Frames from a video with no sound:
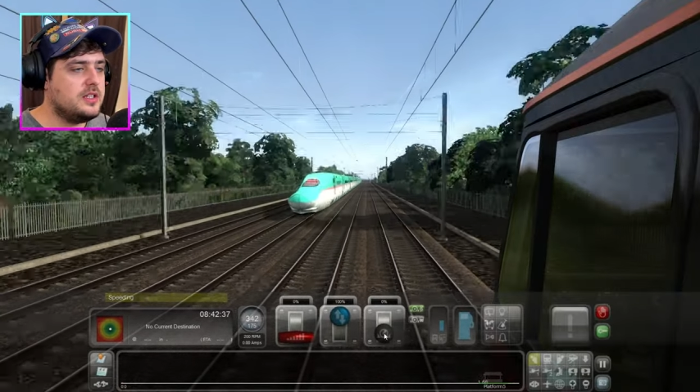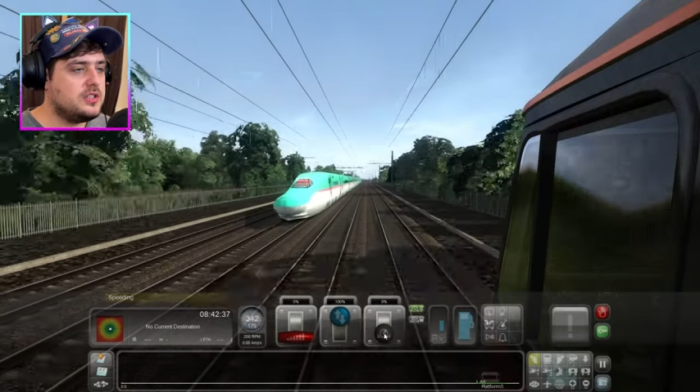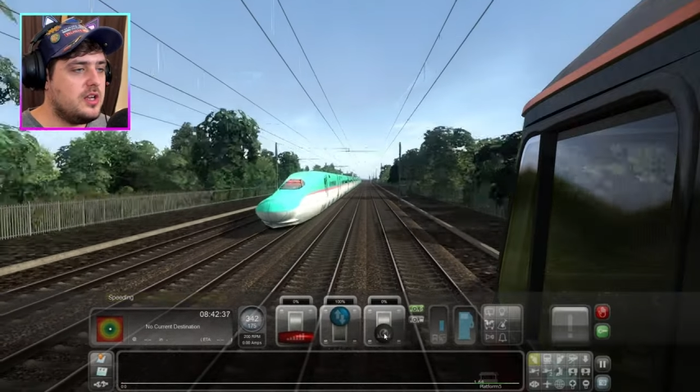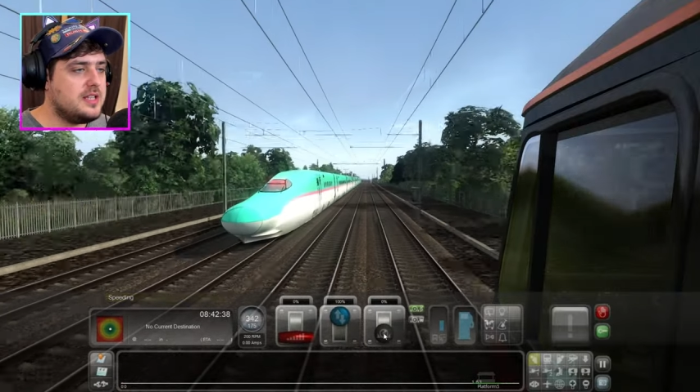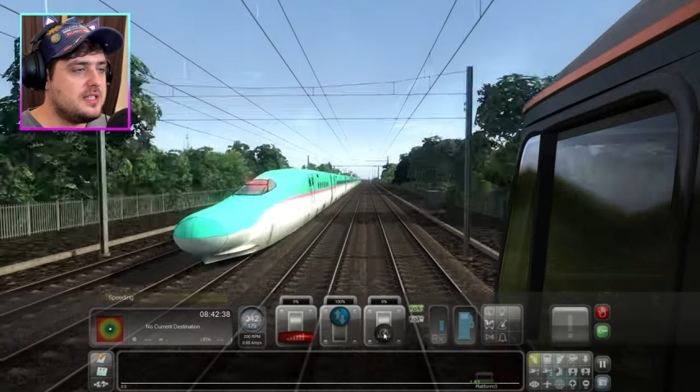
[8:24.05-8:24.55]

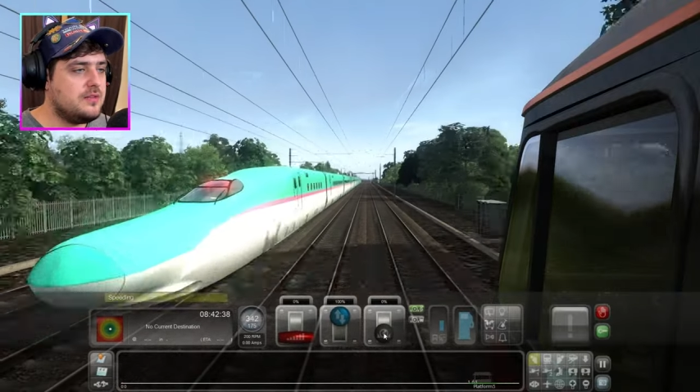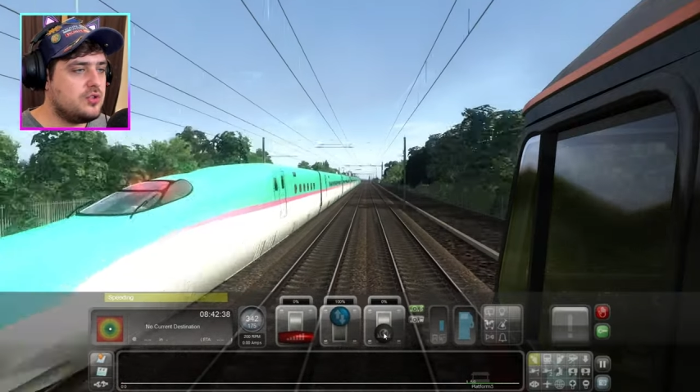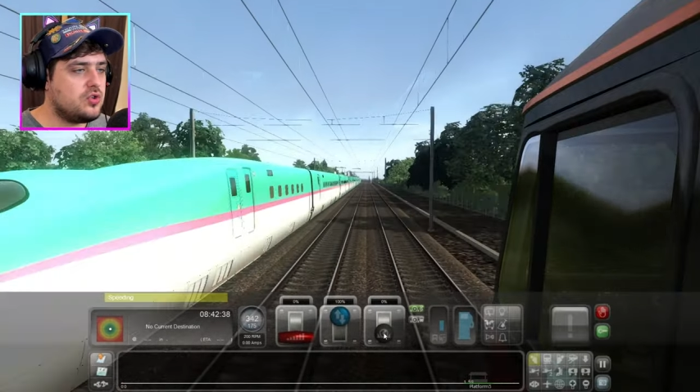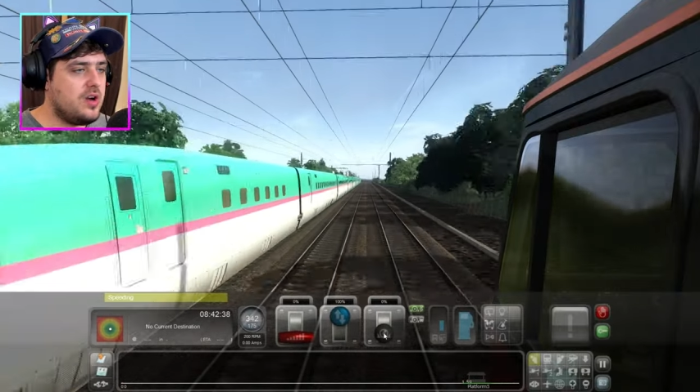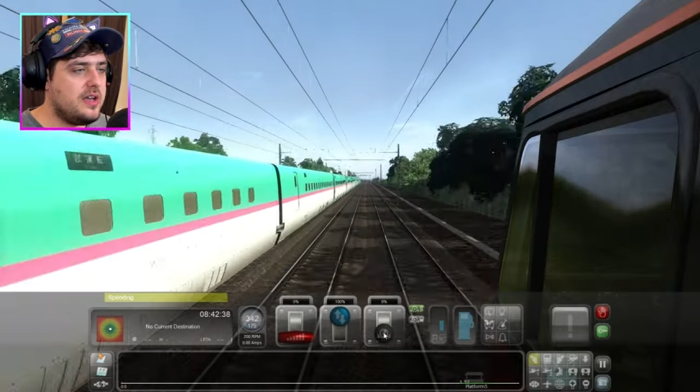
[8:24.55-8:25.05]
So let's see if we
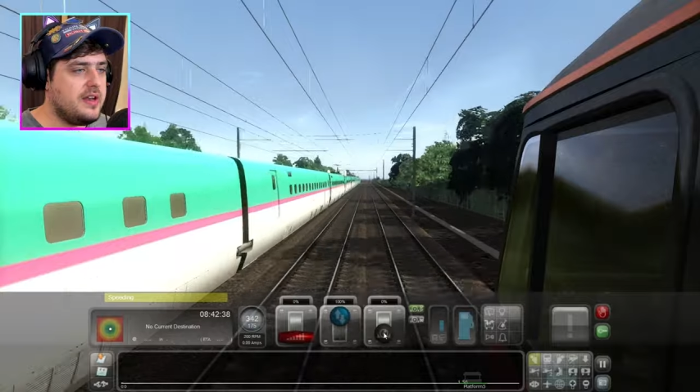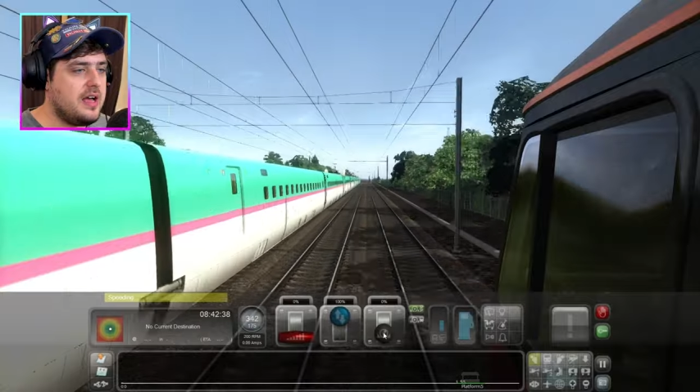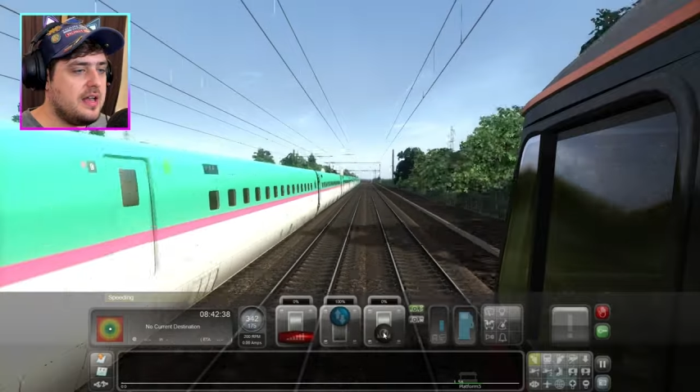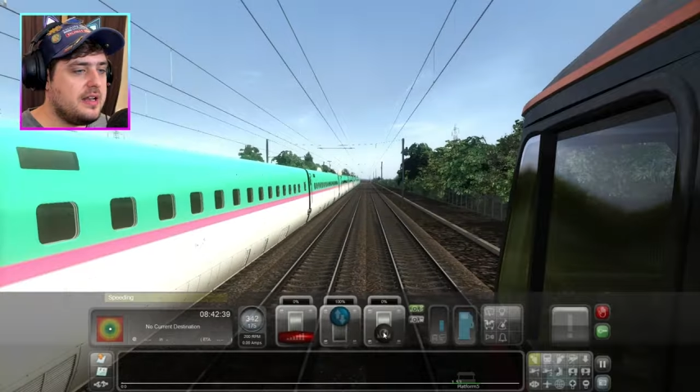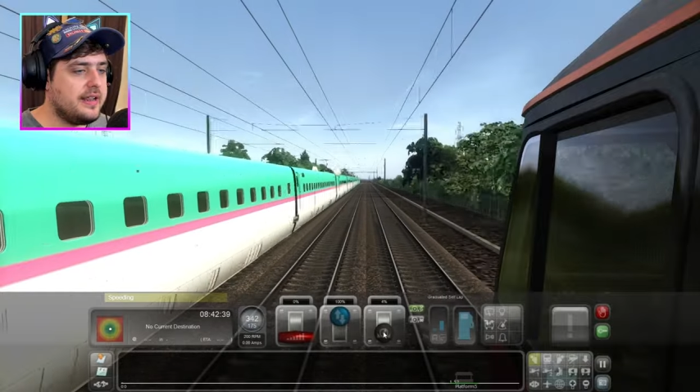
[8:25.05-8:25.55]
can try and
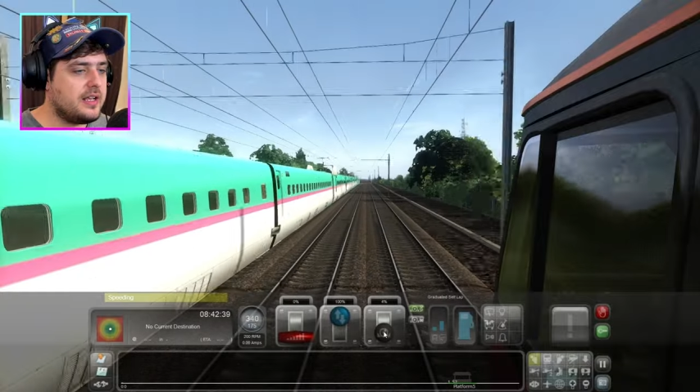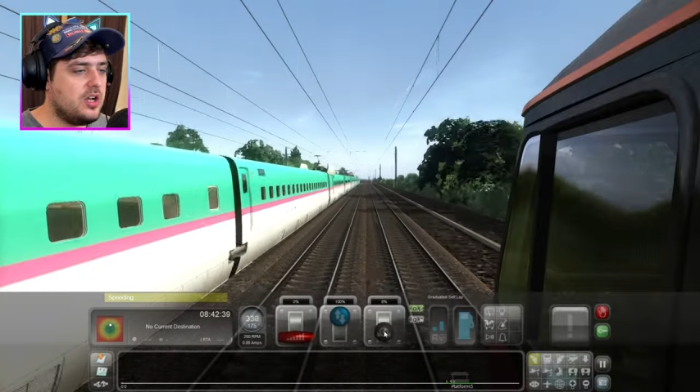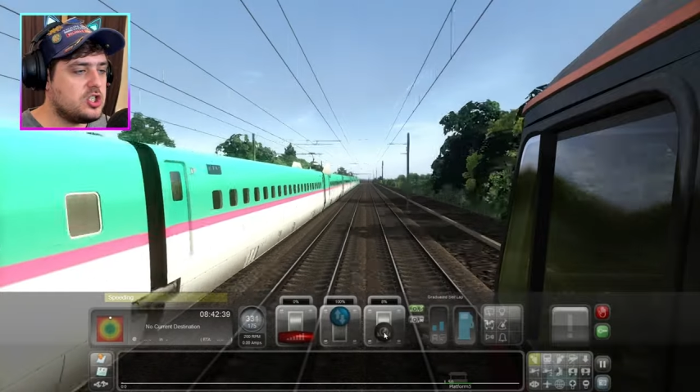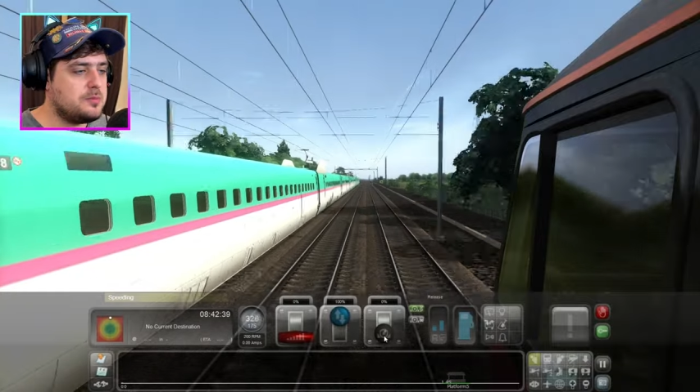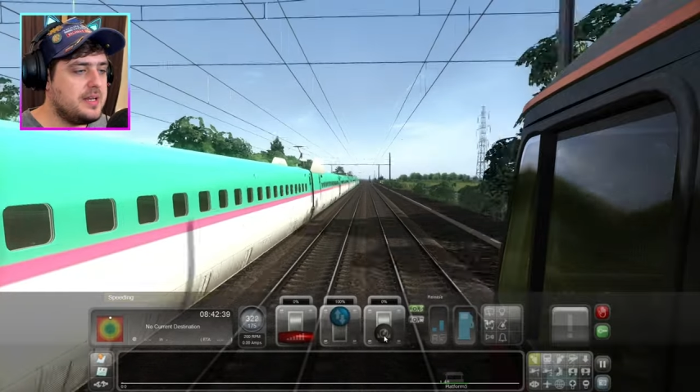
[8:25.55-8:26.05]
uh, link
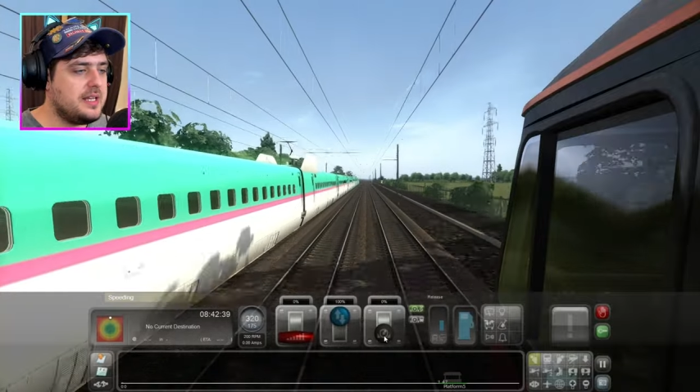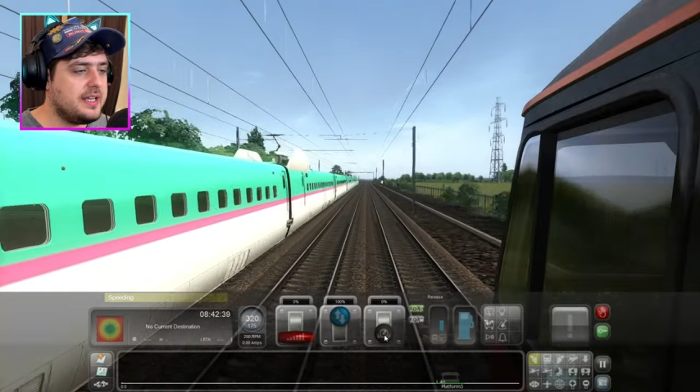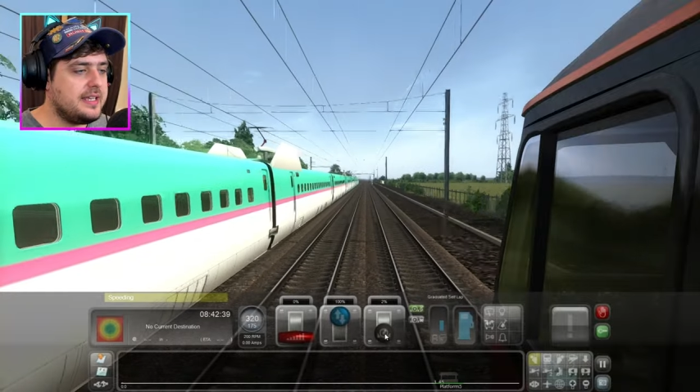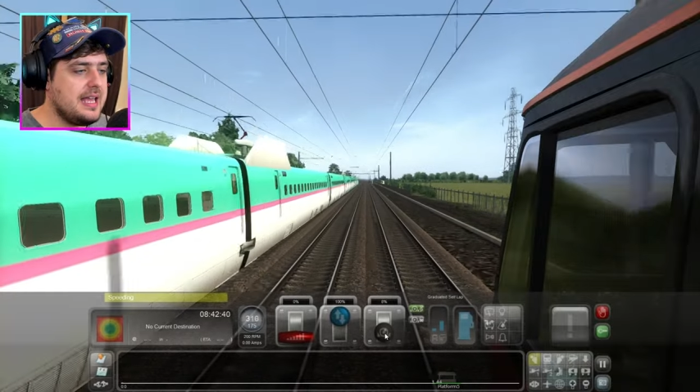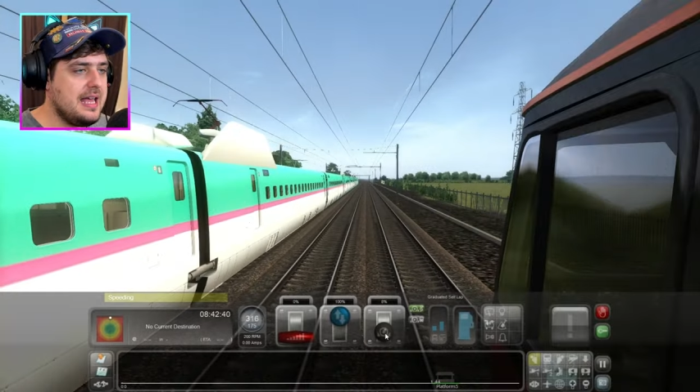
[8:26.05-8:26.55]
our speed
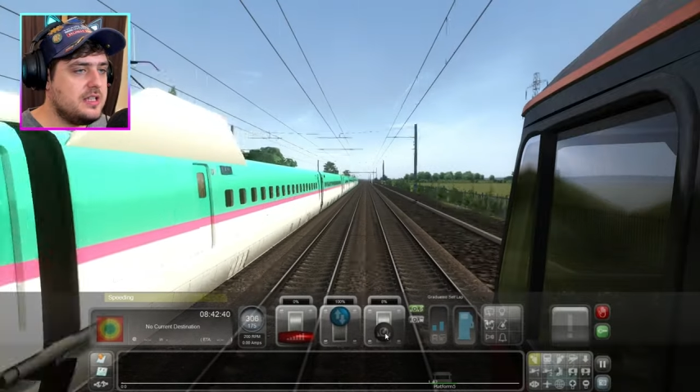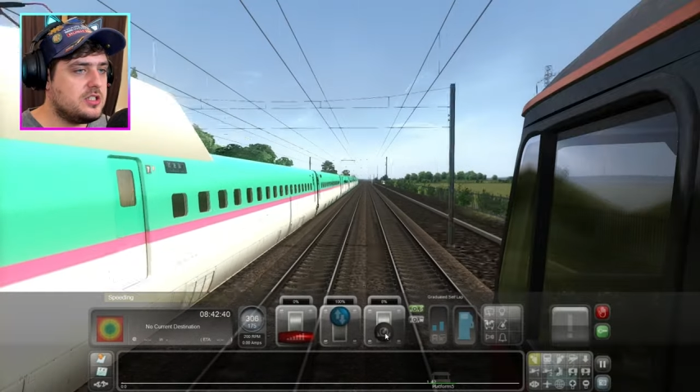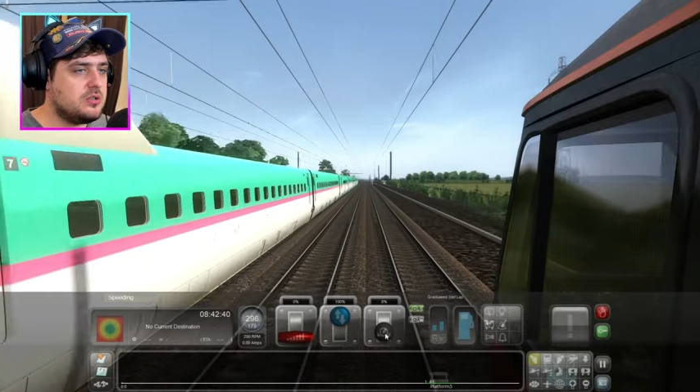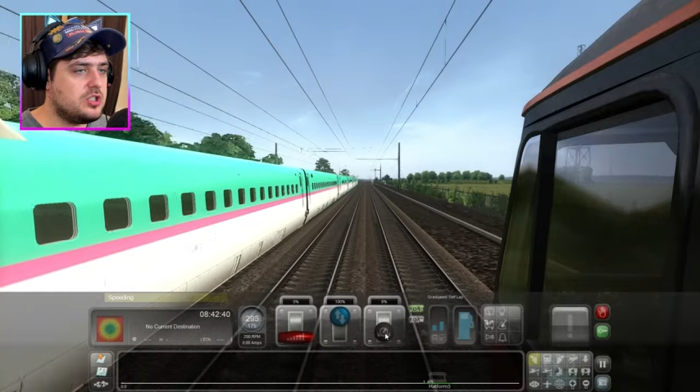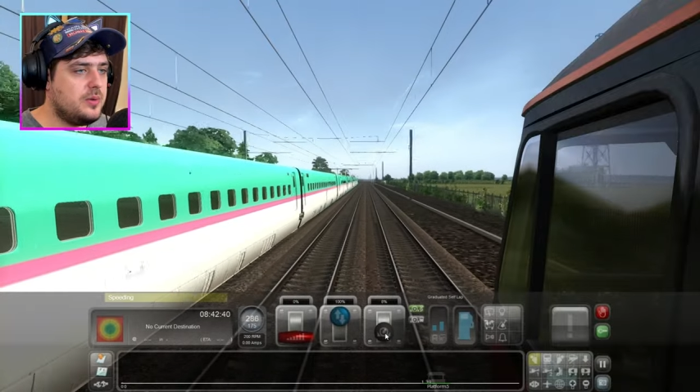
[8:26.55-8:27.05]
again.
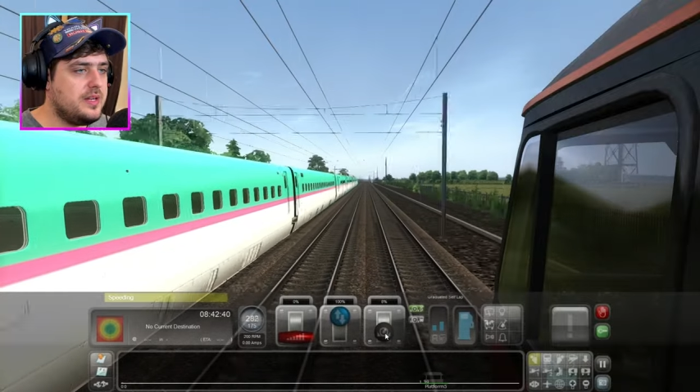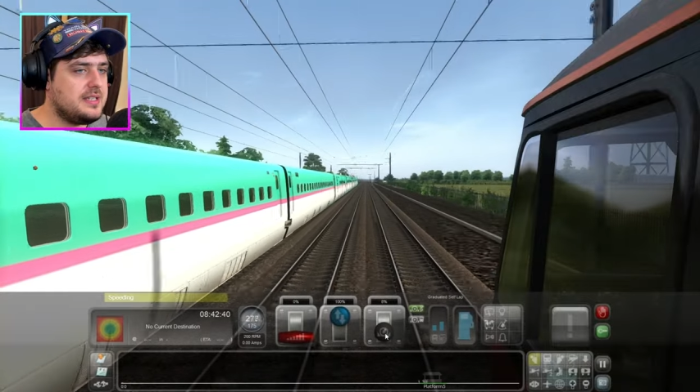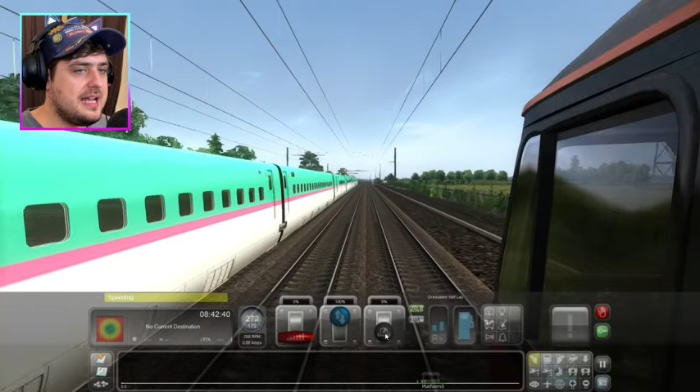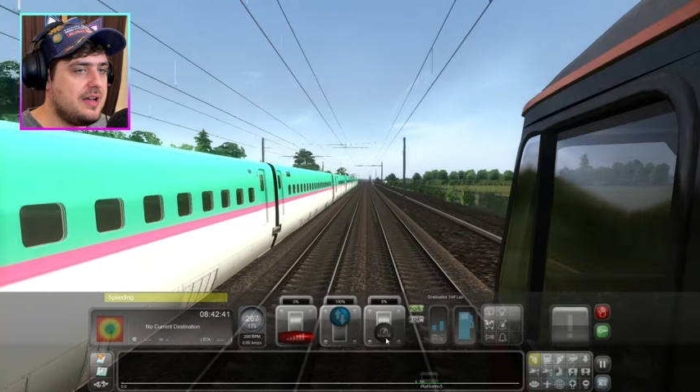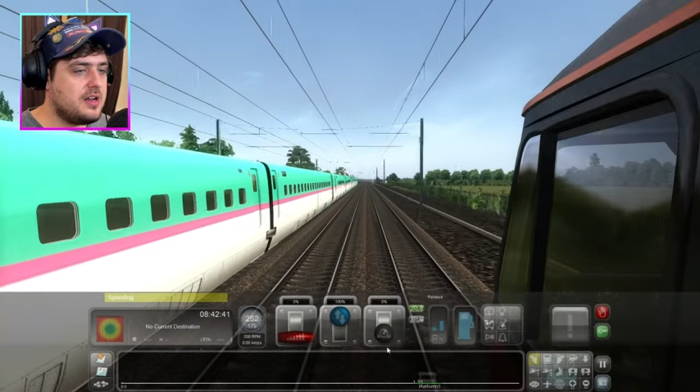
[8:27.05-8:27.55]
So slowing it
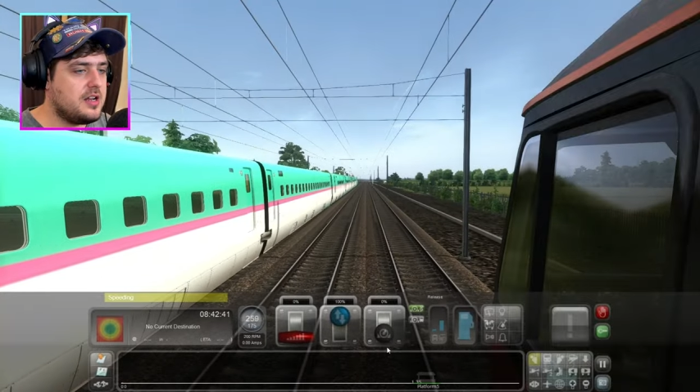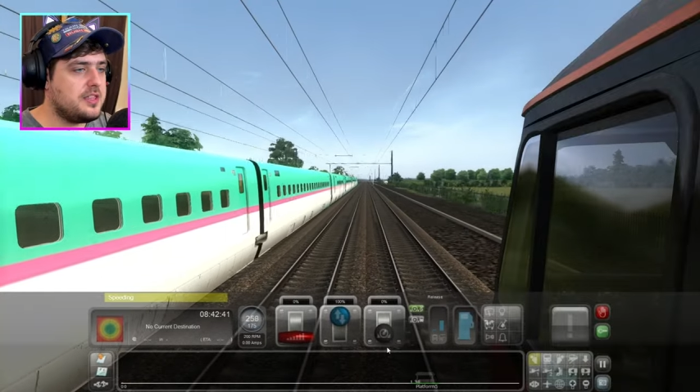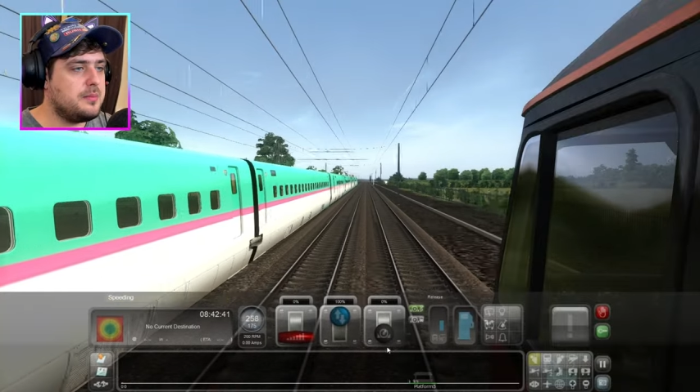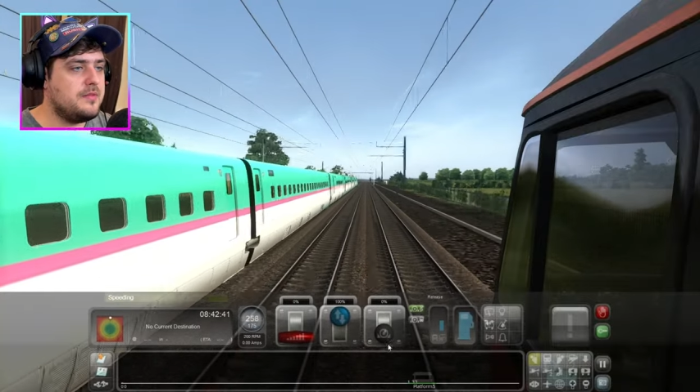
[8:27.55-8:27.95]
down, and I think